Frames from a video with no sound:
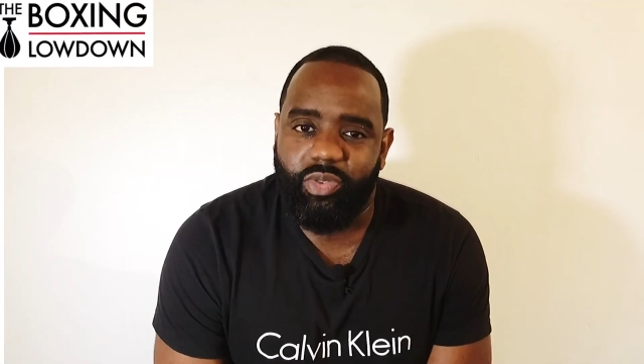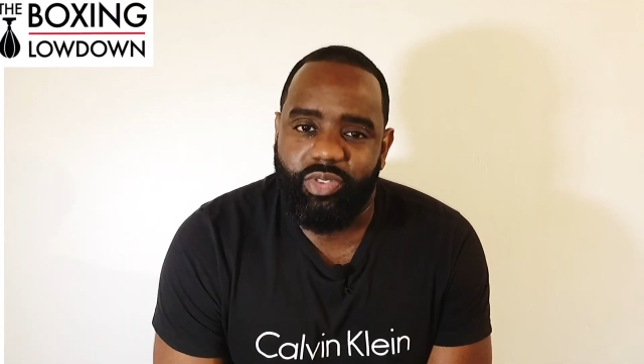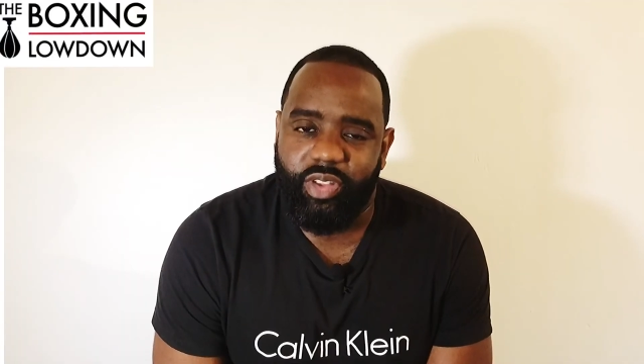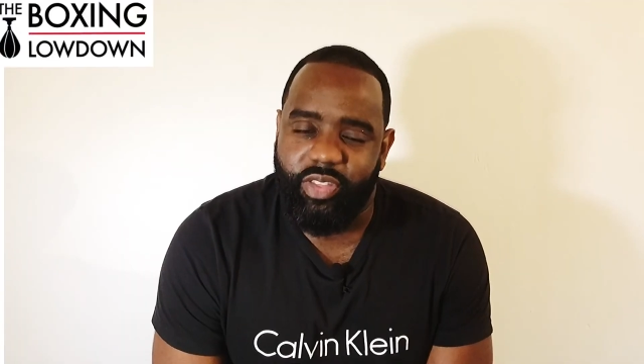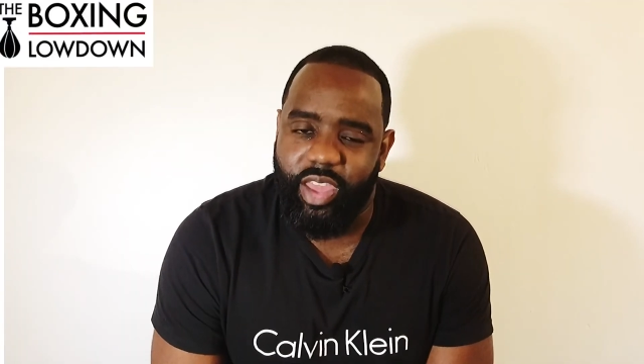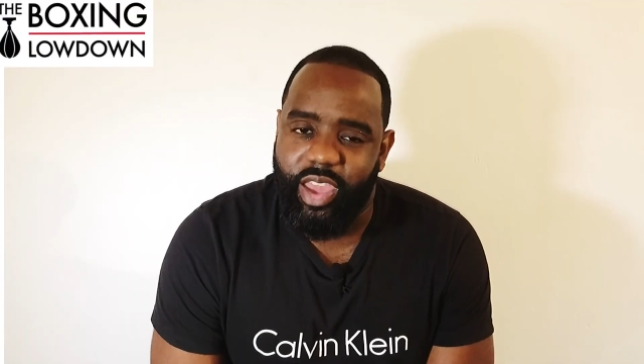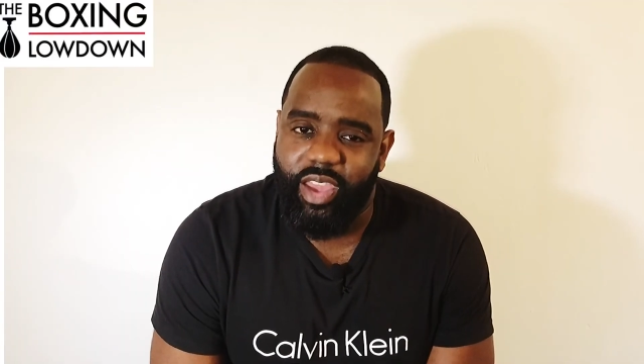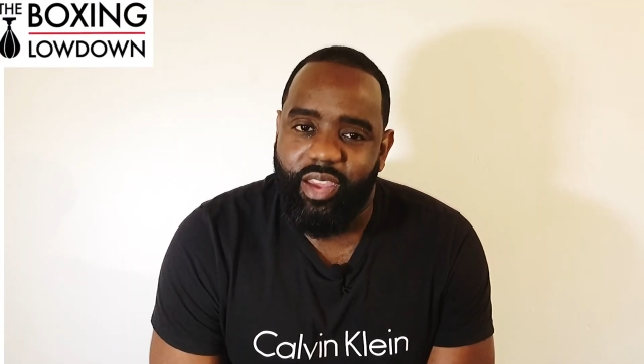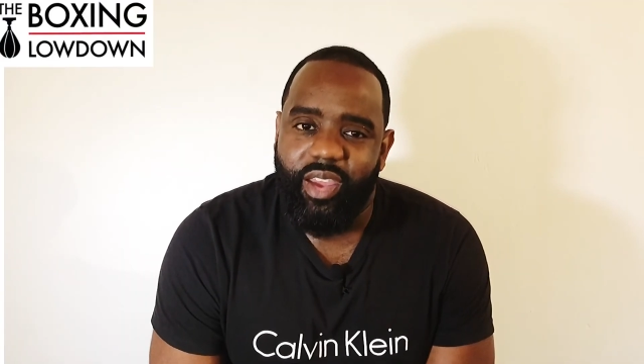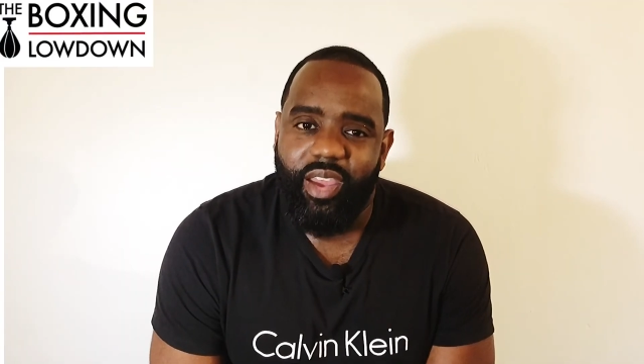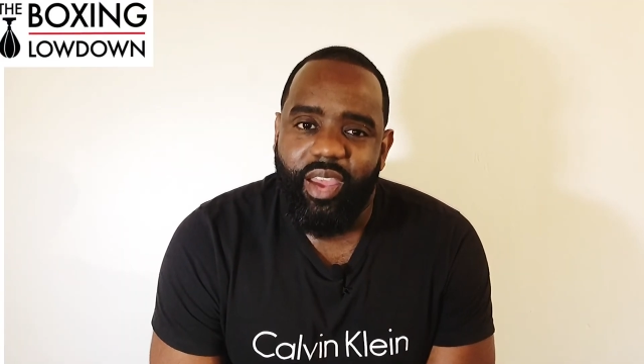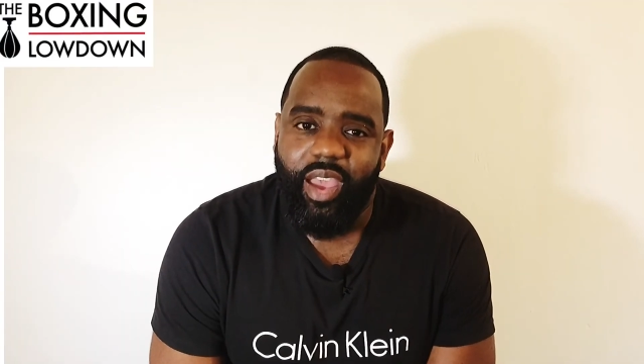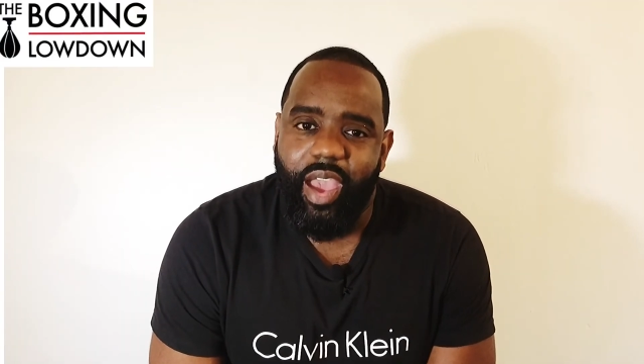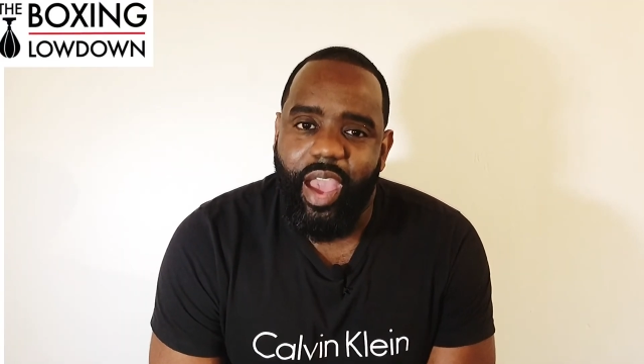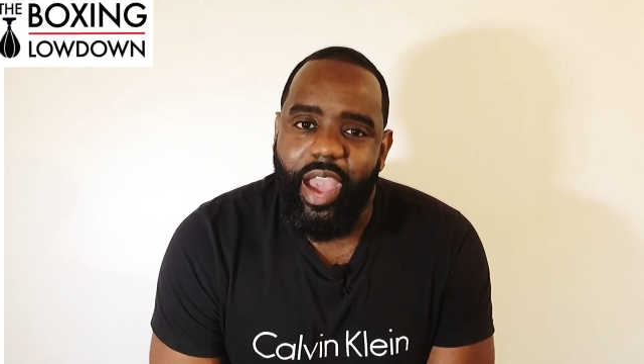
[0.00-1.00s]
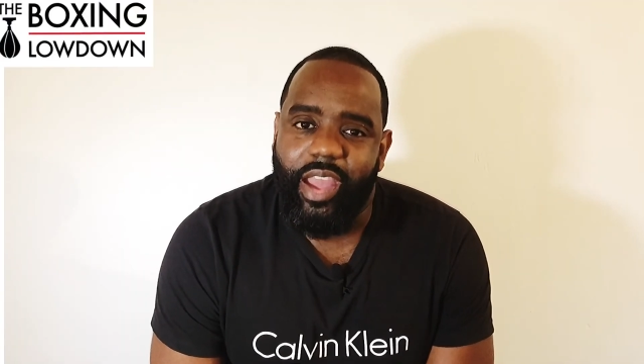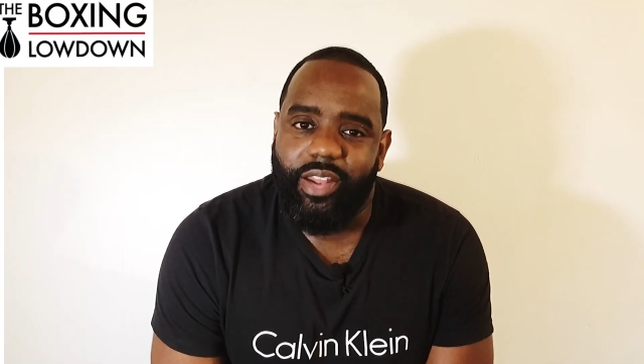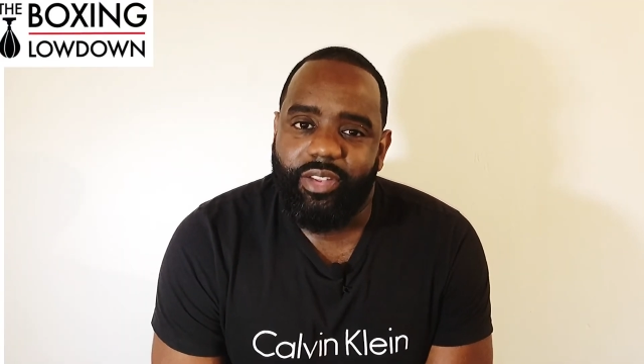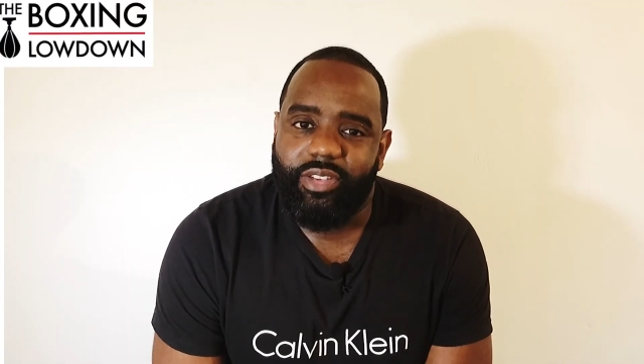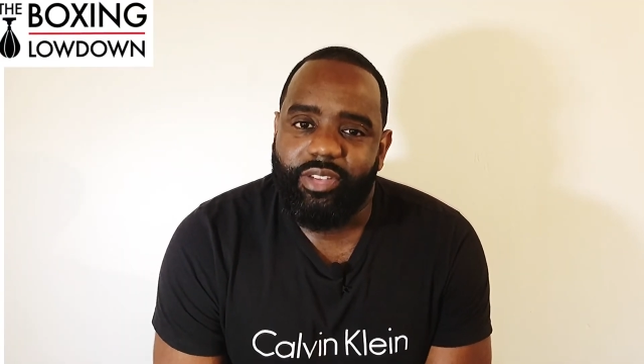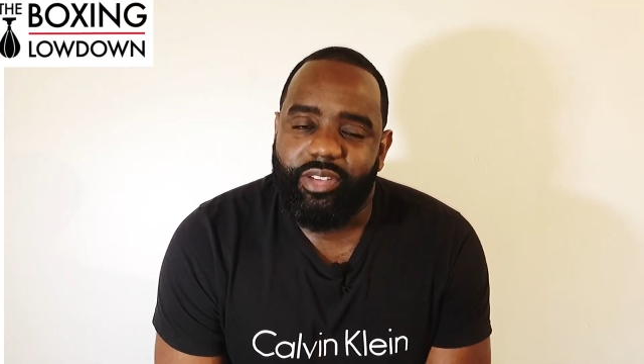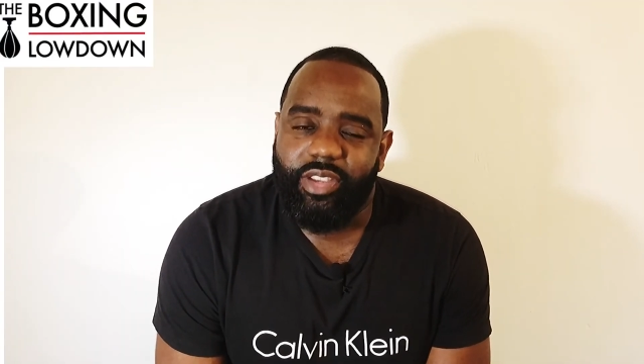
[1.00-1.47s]
are there,
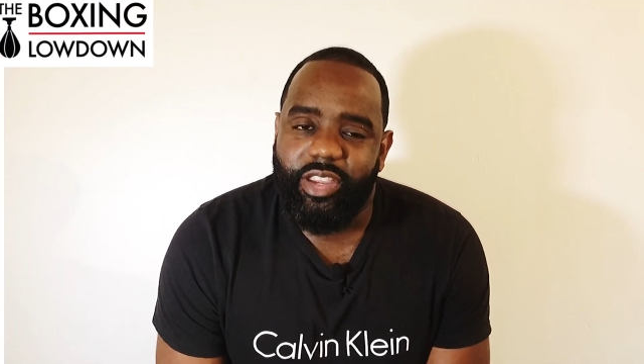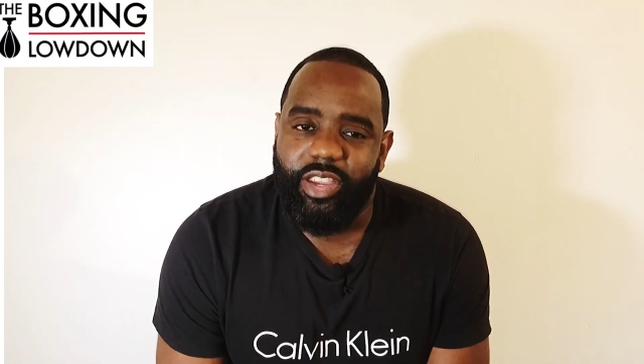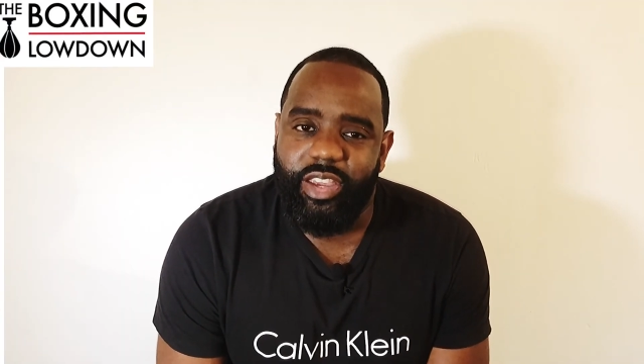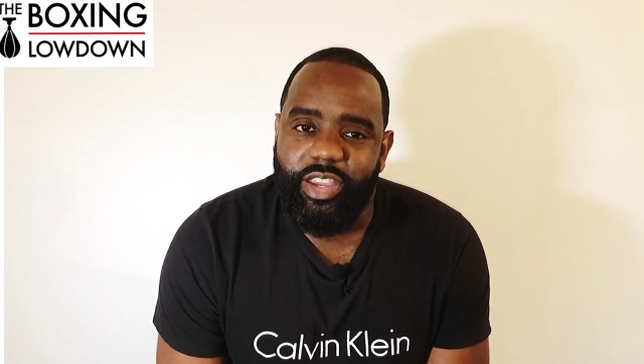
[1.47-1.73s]
and he,